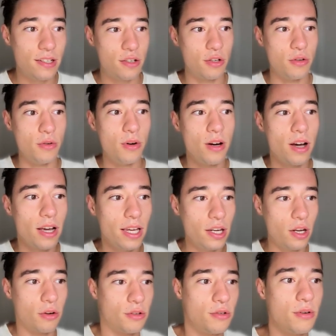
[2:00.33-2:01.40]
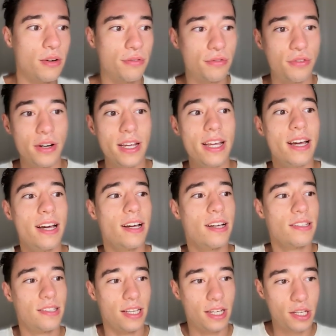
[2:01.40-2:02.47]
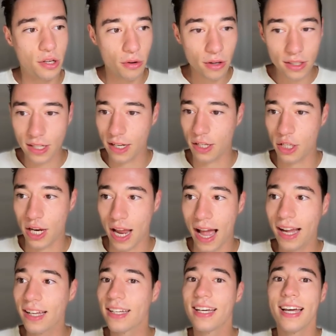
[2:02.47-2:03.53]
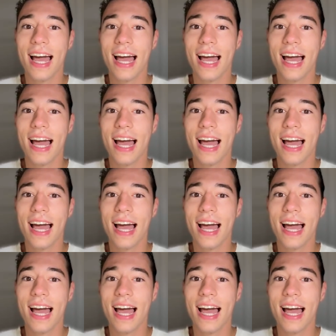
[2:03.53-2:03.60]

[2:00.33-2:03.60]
to, you know, do a free security check